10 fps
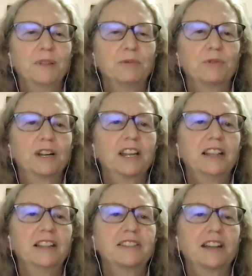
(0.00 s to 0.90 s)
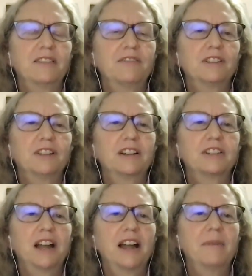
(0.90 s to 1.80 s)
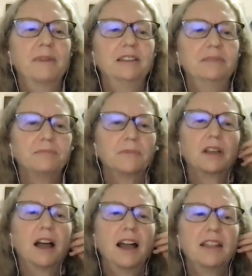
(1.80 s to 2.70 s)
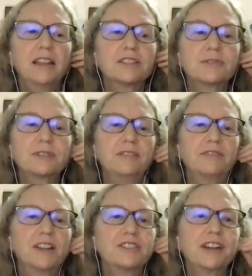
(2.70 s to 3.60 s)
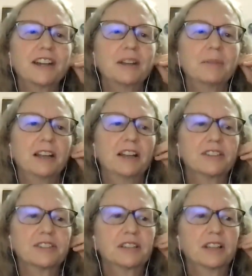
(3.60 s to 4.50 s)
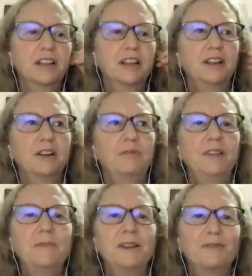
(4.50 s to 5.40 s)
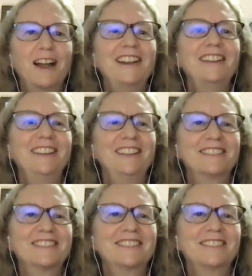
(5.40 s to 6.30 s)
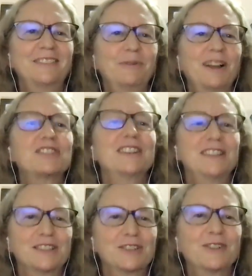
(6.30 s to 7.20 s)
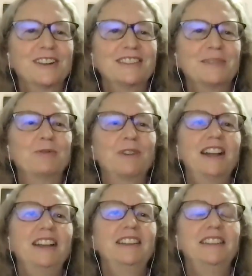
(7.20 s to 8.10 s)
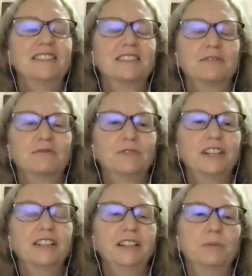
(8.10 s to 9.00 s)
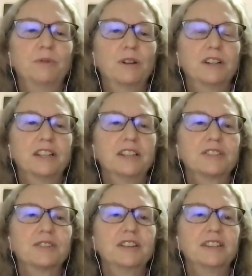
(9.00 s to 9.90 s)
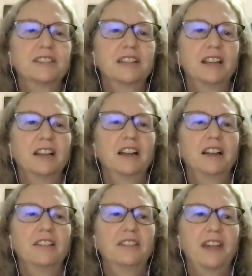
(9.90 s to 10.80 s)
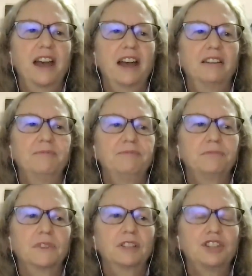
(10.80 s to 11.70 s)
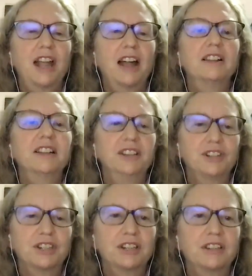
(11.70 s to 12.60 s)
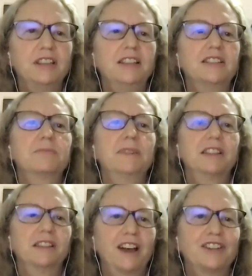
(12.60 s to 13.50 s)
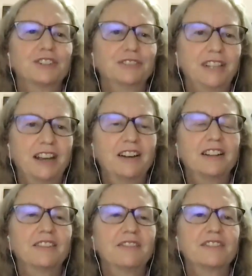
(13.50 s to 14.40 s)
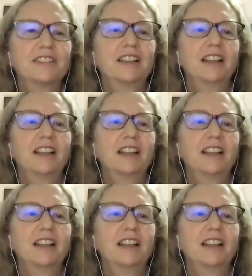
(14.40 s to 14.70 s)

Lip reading: been working in this area for a long time. And I think it's really frustrating because we've been writing these, Western historians have been writing these really important histories that challenge these mythological narratives.